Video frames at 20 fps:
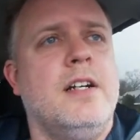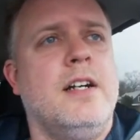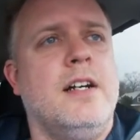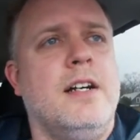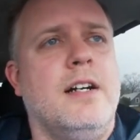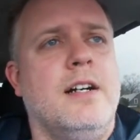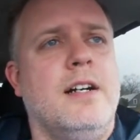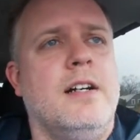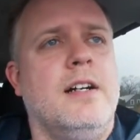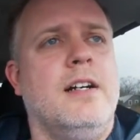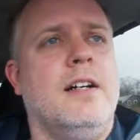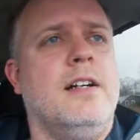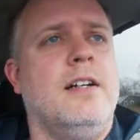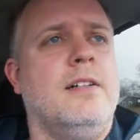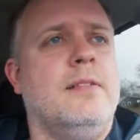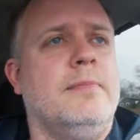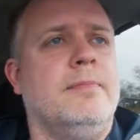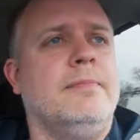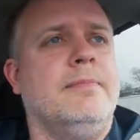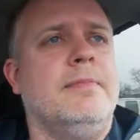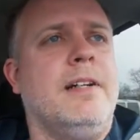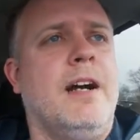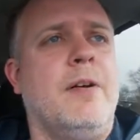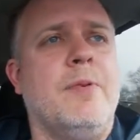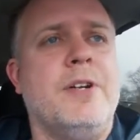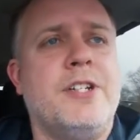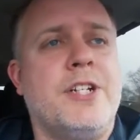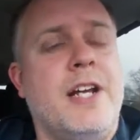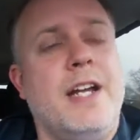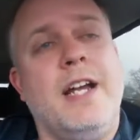I
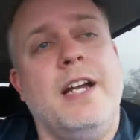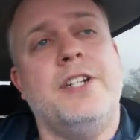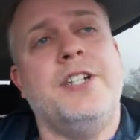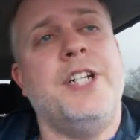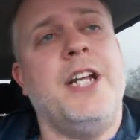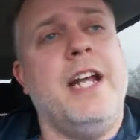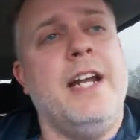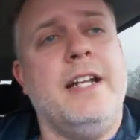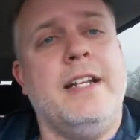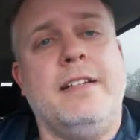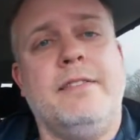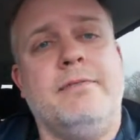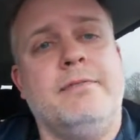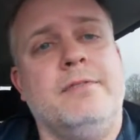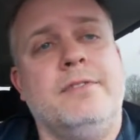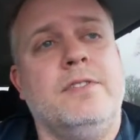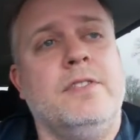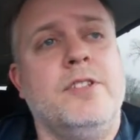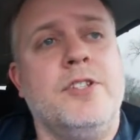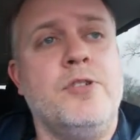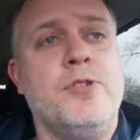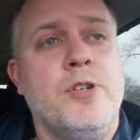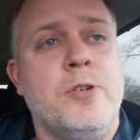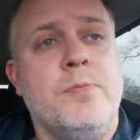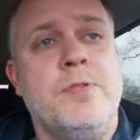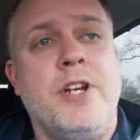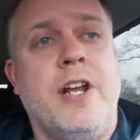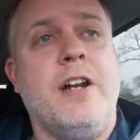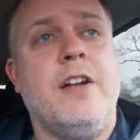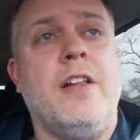wish I actually had a
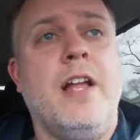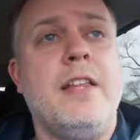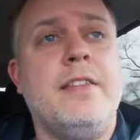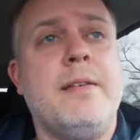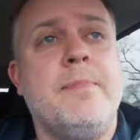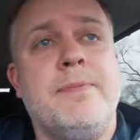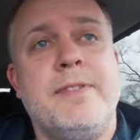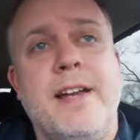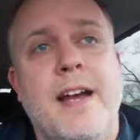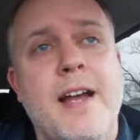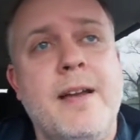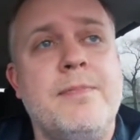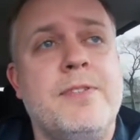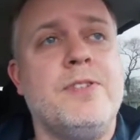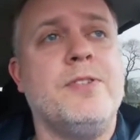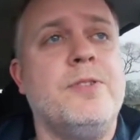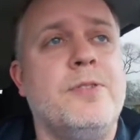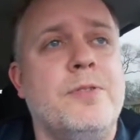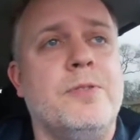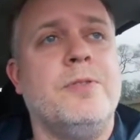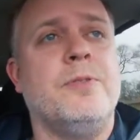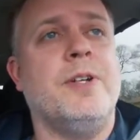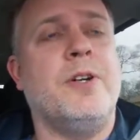YouTube channel at the time to